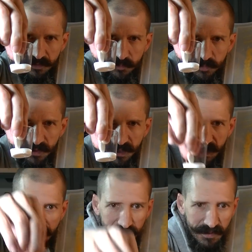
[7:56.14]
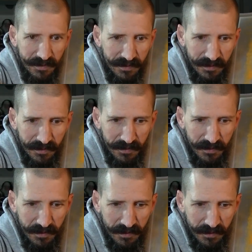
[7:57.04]
dip the end in
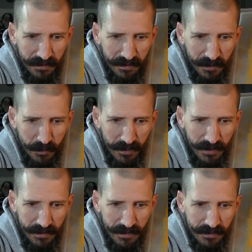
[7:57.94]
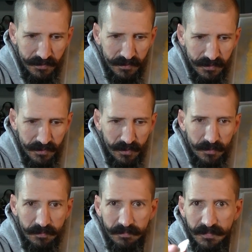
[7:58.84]
the liquid latex just
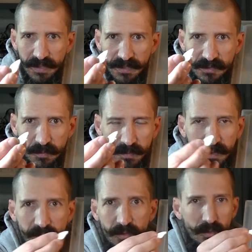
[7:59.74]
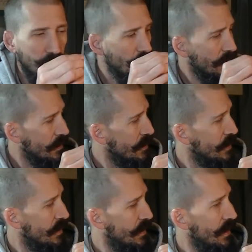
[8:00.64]
so it has something to glue on
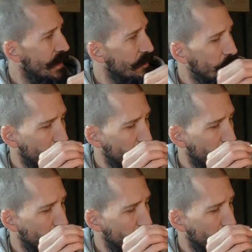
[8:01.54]
and